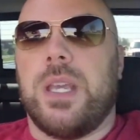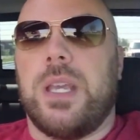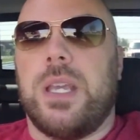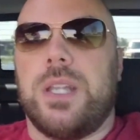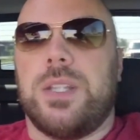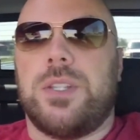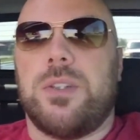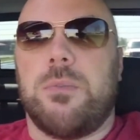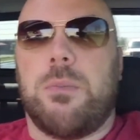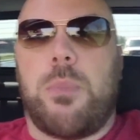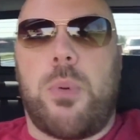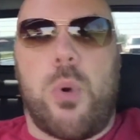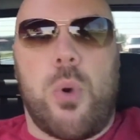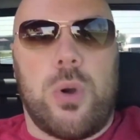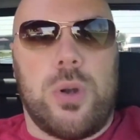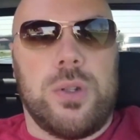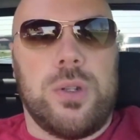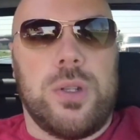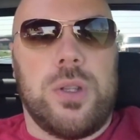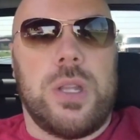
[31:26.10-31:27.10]
It's
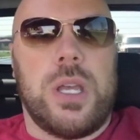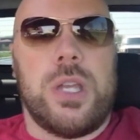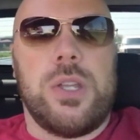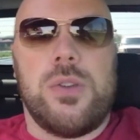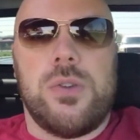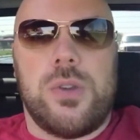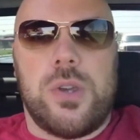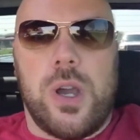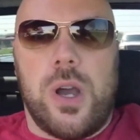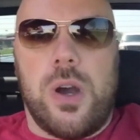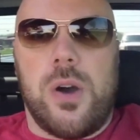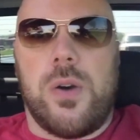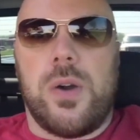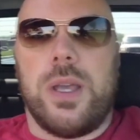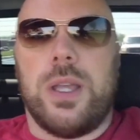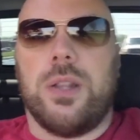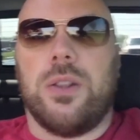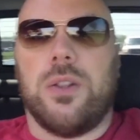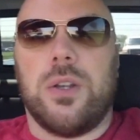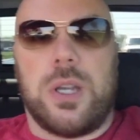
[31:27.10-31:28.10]
important that you go
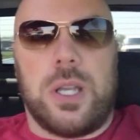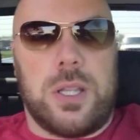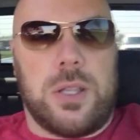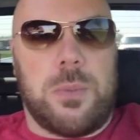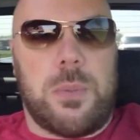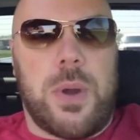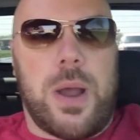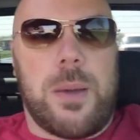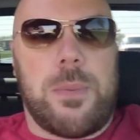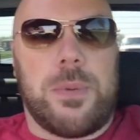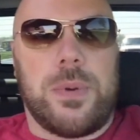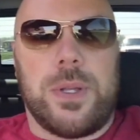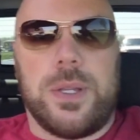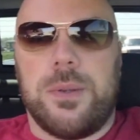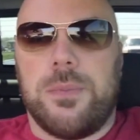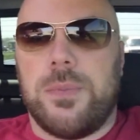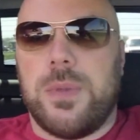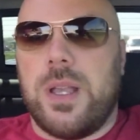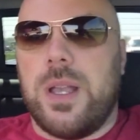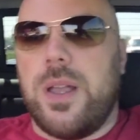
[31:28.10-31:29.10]
and look at the property.
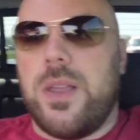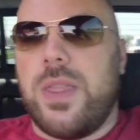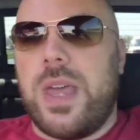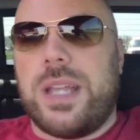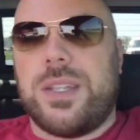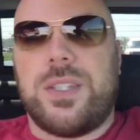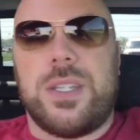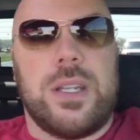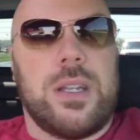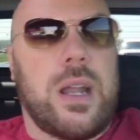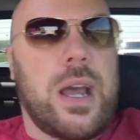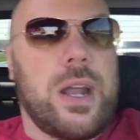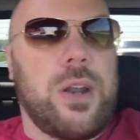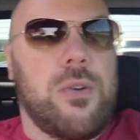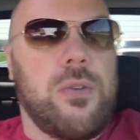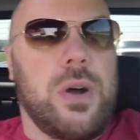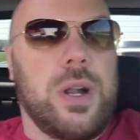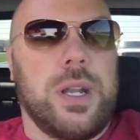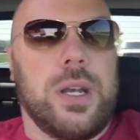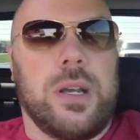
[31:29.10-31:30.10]
That's it. I
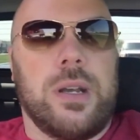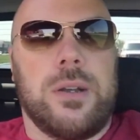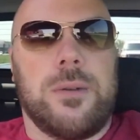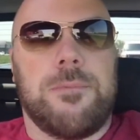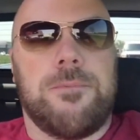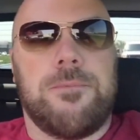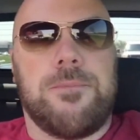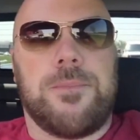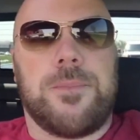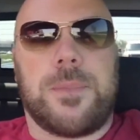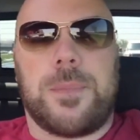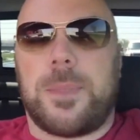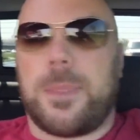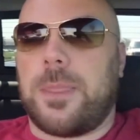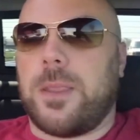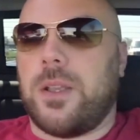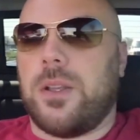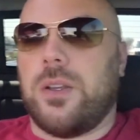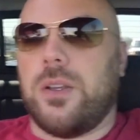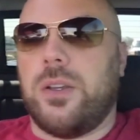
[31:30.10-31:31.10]
don't want to
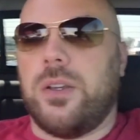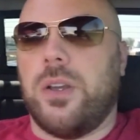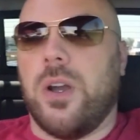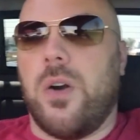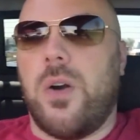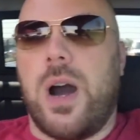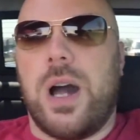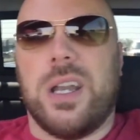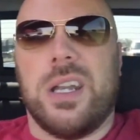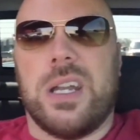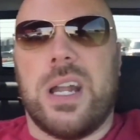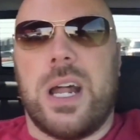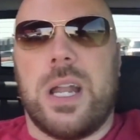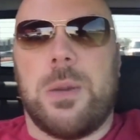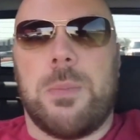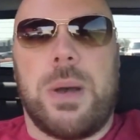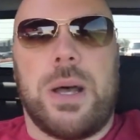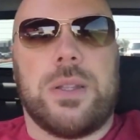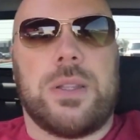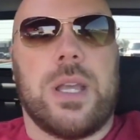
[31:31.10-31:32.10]
go on and on
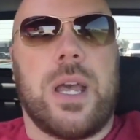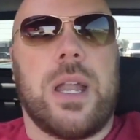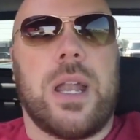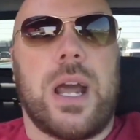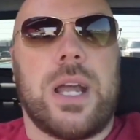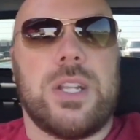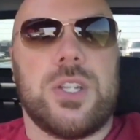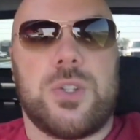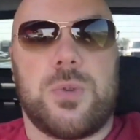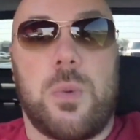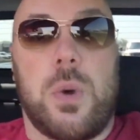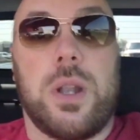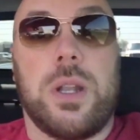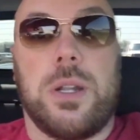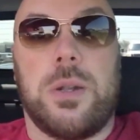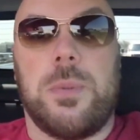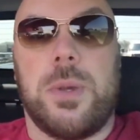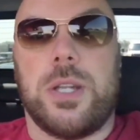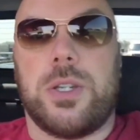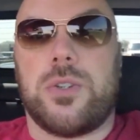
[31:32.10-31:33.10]
about that. I just wanted
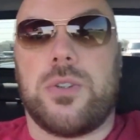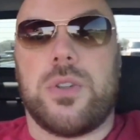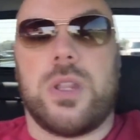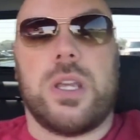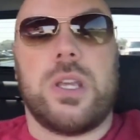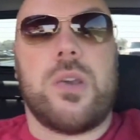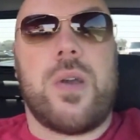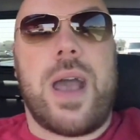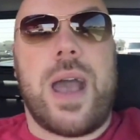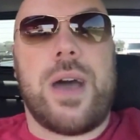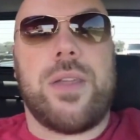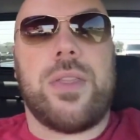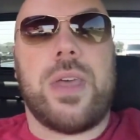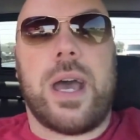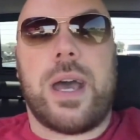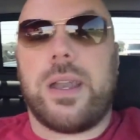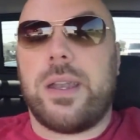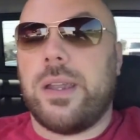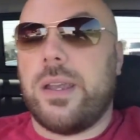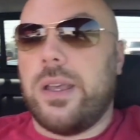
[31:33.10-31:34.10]
to make sure that you had
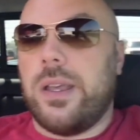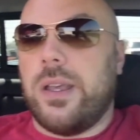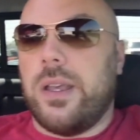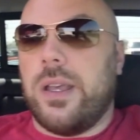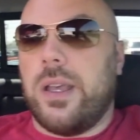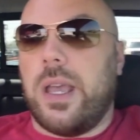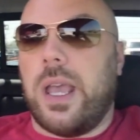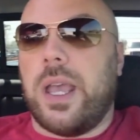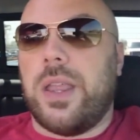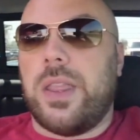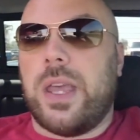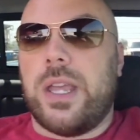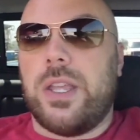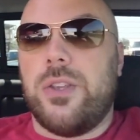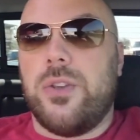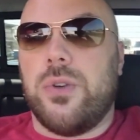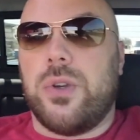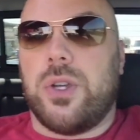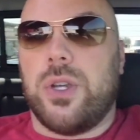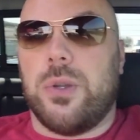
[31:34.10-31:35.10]
that and that
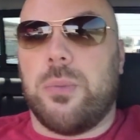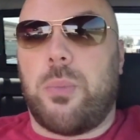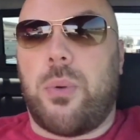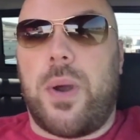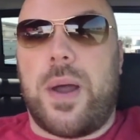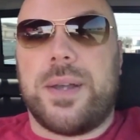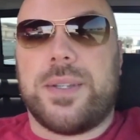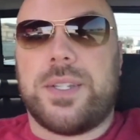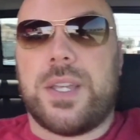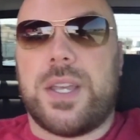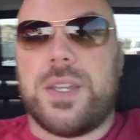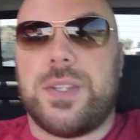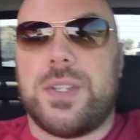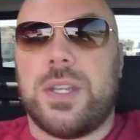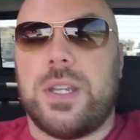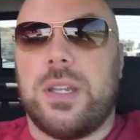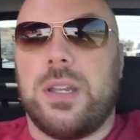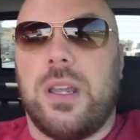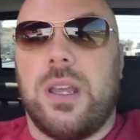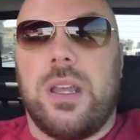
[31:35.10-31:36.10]
you could process
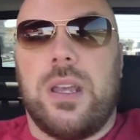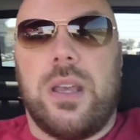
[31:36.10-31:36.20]
it.